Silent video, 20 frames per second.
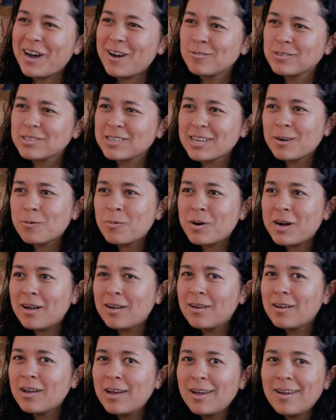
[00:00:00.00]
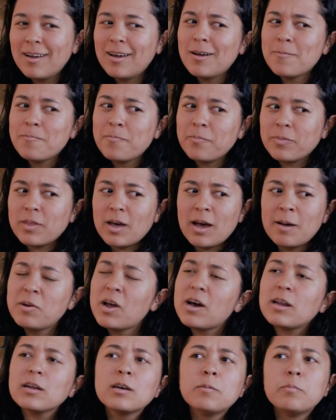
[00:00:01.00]
I was like, well, I'm
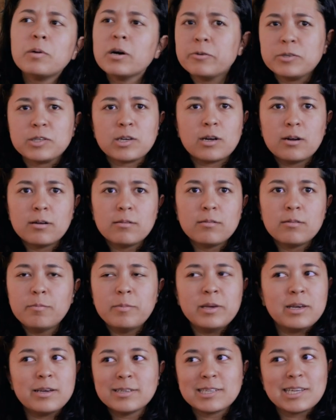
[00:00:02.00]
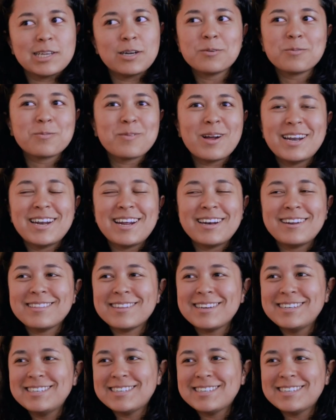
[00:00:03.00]
not a composer because I don't write anything